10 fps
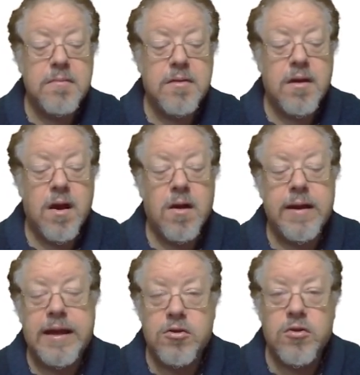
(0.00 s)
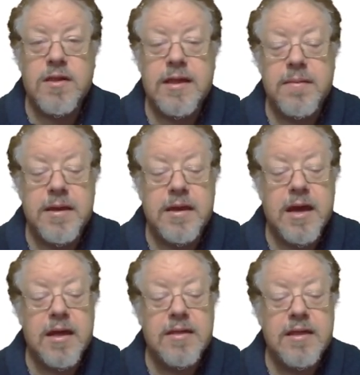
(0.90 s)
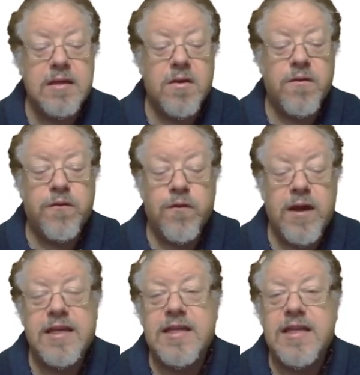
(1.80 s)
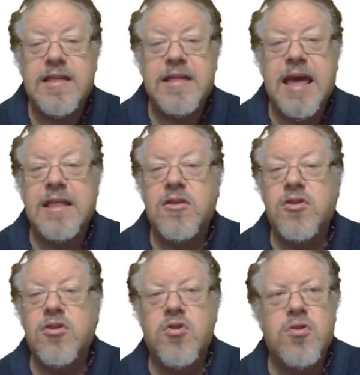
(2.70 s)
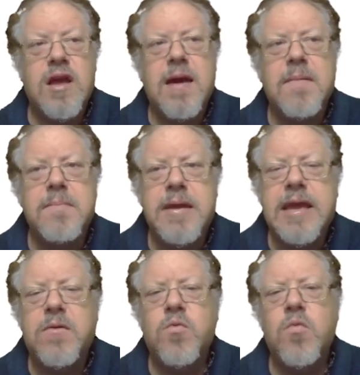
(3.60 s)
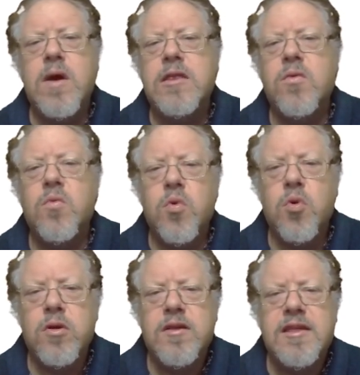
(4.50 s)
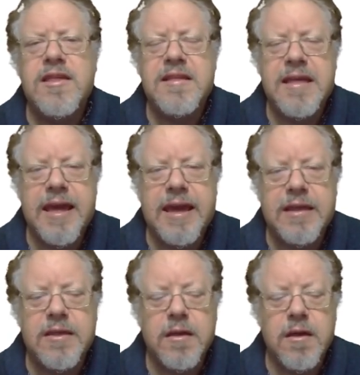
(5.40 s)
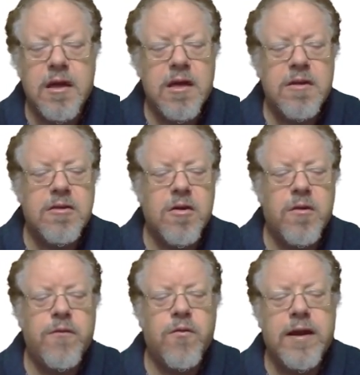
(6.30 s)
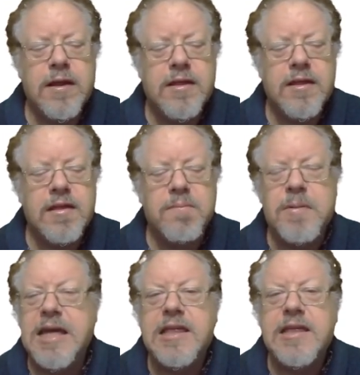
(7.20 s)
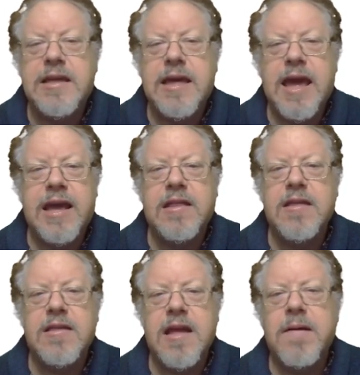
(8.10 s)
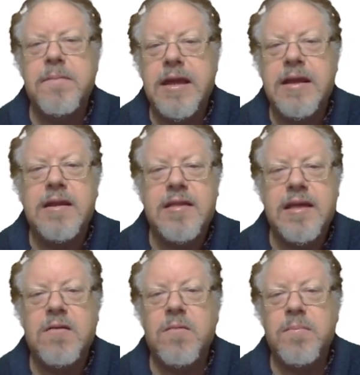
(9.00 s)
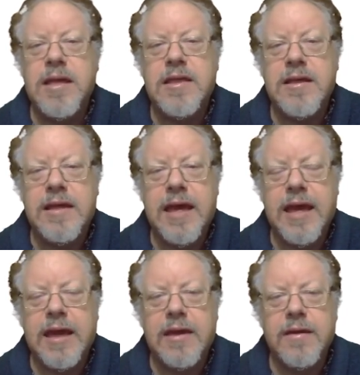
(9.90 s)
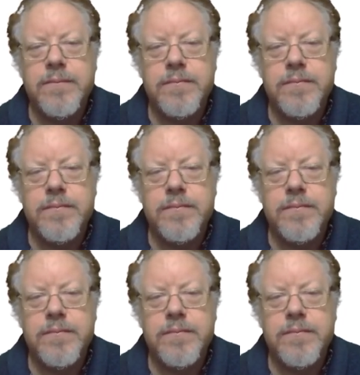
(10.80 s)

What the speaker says: are interesting because these are phrases that do not mean what the words state. So, for instance, piece of cake does not mean a single piece of cake.